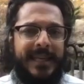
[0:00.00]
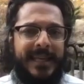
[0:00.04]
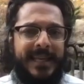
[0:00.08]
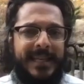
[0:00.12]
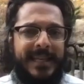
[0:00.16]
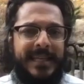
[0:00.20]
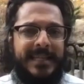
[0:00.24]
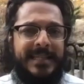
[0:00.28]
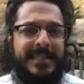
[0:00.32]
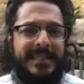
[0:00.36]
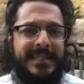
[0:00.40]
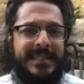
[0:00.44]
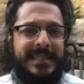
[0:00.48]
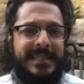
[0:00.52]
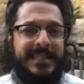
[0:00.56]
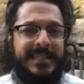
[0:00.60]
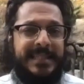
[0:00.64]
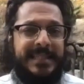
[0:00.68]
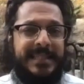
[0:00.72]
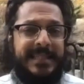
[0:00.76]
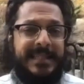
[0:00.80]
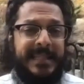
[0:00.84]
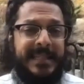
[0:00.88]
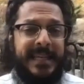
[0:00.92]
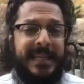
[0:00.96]
it is
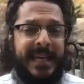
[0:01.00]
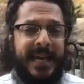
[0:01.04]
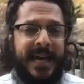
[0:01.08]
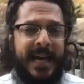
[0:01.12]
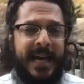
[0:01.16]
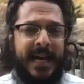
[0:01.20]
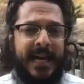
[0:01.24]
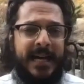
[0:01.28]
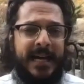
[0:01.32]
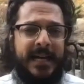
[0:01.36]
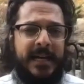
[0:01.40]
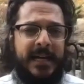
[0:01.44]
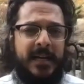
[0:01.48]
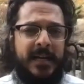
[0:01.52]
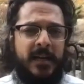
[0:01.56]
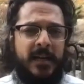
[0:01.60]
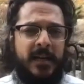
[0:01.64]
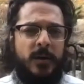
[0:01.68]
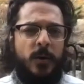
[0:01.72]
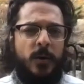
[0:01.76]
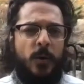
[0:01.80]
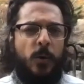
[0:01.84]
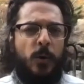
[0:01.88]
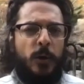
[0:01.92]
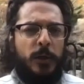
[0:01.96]
striya,
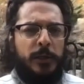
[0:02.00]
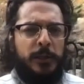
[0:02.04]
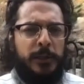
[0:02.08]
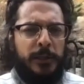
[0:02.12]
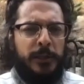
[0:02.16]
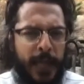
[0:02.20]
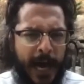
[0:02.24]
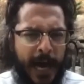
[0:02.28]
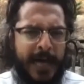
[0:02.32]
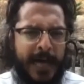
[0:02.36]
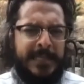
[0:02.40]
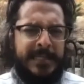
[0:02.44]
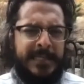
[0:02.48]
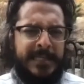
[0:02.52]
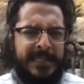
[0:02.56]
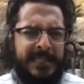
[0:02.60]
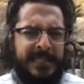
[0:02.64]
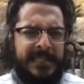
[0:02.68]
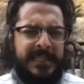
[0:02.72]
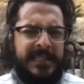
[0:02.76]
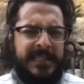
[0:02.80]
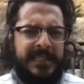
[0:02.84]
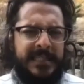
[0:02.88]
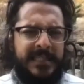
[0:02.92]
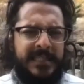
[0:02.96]
or
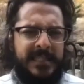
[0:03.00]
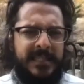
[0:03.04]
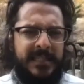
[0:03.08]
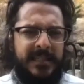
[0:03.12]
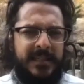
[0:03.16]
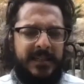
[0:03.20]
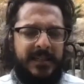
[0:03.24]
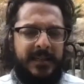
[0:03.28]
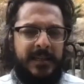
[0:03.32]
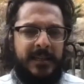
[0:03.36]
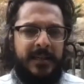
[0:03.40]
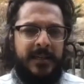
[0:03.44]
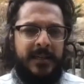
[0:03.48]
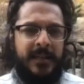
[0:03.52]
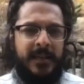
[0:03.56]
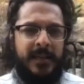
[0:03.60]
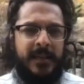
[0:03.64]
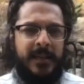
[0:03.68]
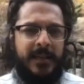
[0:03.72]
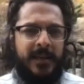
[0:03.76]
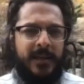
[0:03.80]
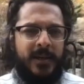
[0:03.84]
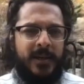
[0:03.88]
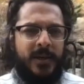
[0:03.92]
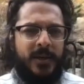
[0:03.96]
lust.
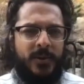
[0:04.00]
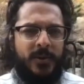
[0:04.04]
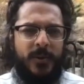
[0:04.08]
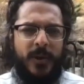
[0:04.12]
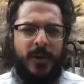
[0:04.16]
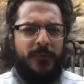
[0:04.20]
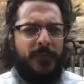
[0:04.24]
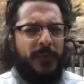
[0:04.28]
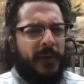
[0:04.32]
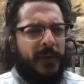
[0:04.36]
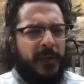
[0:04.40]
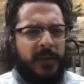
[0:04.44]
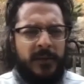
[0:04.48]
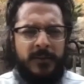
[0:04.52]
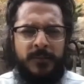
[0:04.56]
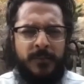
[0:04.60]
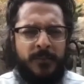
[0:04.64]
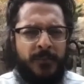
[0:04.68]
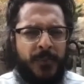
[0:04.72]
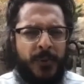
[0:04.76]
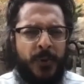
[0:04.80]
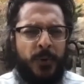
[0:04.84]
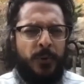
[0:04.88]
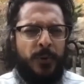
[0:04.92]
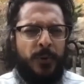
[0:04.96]
We have
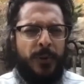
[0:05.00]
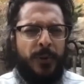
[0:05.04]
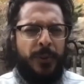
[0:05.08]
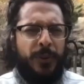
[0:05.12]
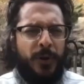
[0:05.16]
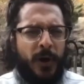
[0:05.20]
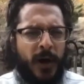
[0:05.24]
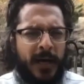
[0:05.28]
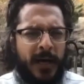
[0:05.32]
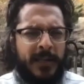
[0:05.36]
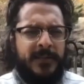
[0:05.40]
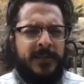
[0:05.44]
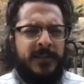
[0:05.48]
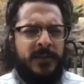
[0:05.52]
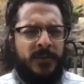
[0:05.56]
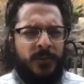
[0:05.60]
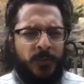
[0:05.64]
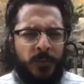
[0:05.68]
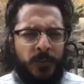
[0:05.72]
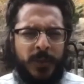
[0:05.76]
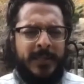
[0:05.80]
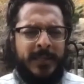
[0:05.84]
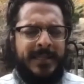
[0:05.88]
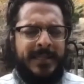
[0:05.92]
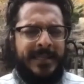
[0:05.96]
impure thoughts and
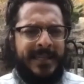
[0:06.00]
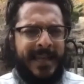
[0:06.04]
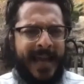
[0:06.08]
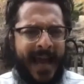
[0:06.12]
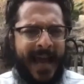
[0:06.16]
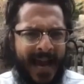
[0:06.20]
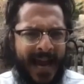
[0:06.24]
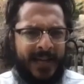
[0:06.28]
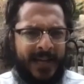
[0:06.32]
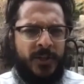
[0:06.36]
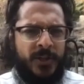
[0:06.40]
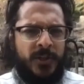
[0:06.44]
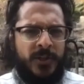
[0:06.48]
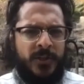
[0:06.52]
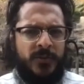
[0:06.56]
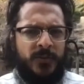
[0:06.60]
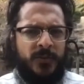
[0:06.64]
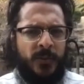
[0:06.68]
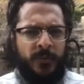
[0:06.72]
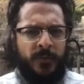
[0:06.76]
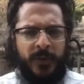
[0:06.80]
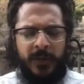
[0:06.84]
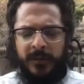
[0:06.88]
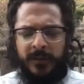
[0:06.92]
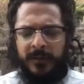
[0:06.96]
words and actions
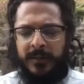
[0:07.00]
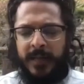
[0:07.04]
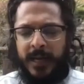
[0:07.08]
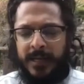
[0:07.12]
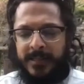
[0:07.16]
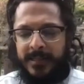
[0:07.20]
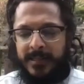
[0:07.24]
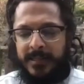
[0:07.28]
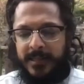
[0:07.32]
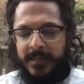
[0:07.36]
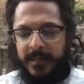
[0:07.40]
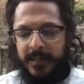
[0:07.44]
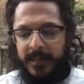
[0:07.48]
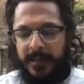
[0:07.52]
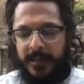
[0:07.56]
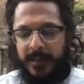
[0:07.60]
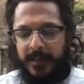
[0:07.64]
when we are lusty.